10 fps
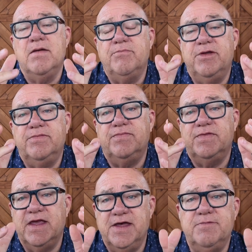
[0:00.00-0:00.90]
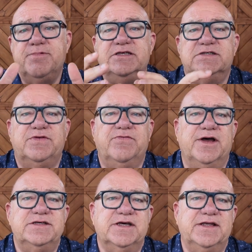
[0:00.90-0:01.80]
But the other piece of
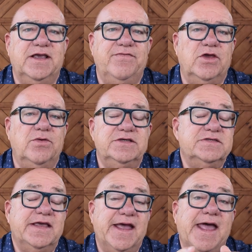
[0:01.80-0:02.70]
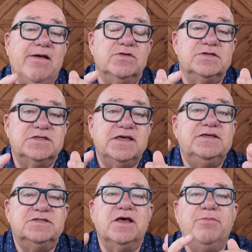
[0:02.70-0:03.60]
advice I'd give you is to get out and see
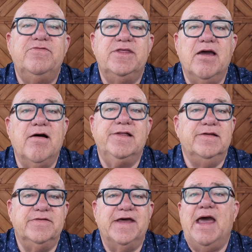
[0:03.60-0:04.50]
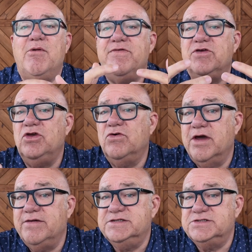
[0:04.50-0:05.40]
some of the island. However you're
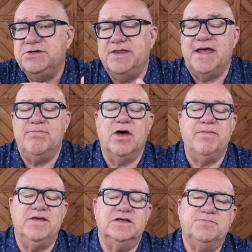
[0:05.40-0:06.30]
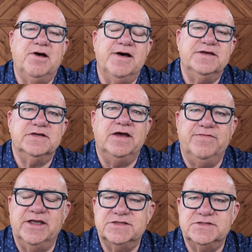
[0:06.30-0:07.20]
going to do that, it might be as part of
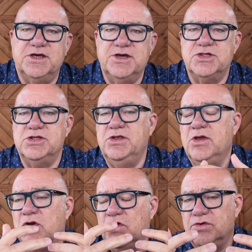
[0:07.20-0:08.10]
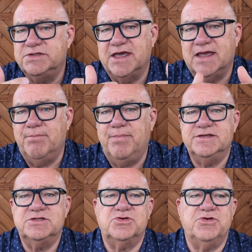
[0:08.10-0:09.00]
an excursion, or take a
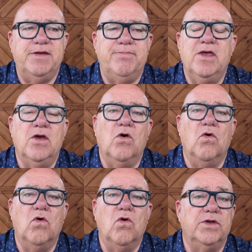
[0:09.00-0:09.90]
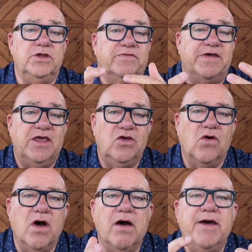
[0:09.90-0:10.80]
bus trip, or take
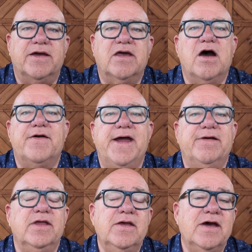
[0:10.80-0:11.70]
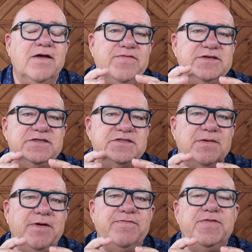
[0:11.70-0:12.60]
your hire car out and visit
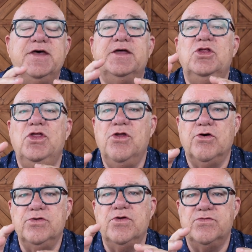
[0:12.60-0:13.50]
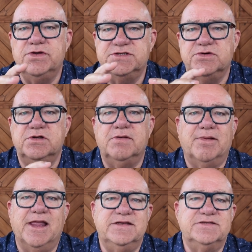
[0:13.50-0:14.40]
some of the non-resort
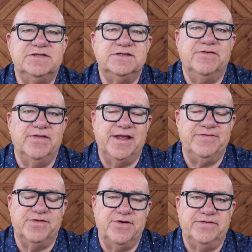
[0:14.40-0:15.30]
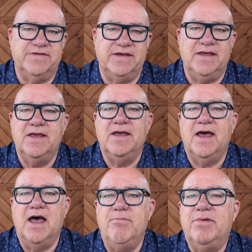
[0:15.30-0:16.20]
places of Lanzarote,
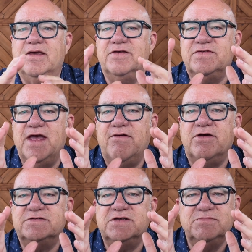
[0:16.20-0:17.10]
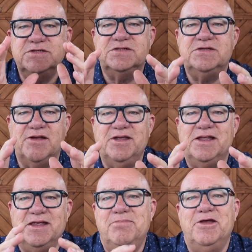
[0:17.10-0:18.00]
because there are some
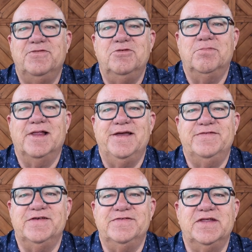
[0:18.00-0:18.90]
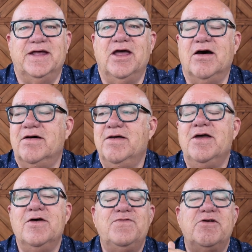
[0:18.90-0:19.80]
stunningly beautiful places that are
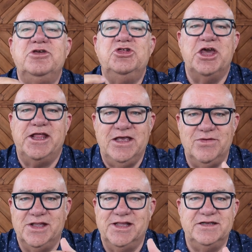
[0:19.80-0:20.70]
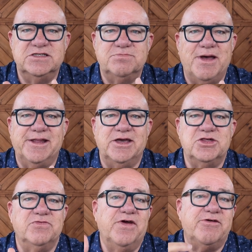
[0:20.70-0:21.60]
very genuinely
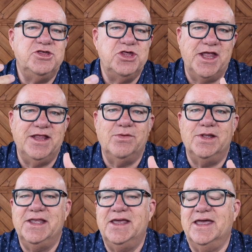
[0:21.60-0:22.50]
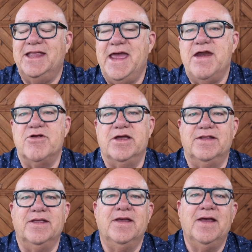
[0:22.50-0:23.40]
Spanish, very genuinely
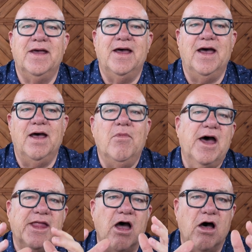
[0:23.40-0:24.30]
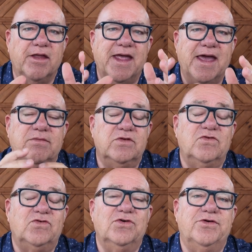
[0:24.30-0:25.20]
Canarian, and aren't aimed
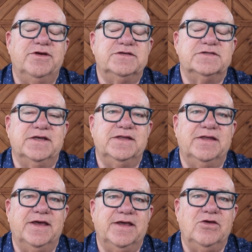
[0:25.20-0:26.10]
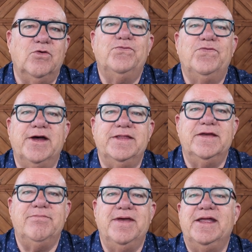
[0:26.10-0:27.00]
at tourists, and you'll find
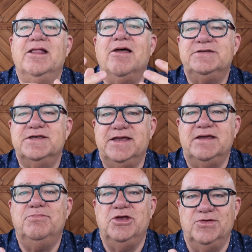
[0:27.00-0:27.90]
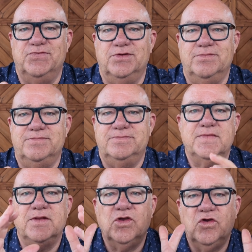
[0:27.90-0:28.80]
them enlightening and beautiful.
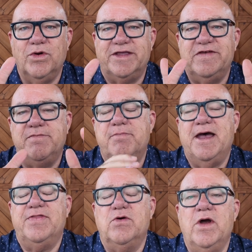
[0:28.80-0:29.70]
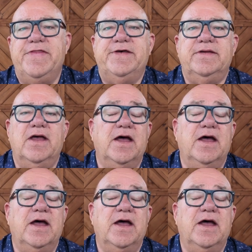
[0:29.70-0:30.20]
Quick tip about the weather.